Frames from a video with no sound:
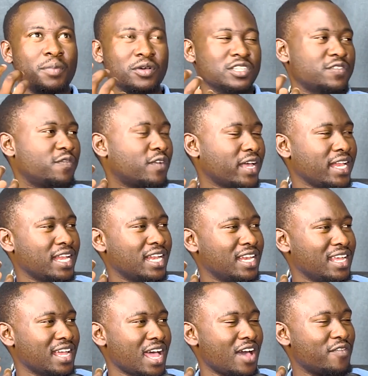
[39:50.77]
because
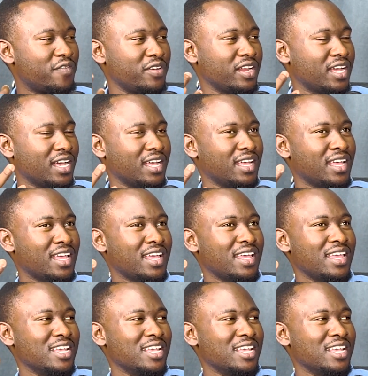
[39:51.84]
finally Africa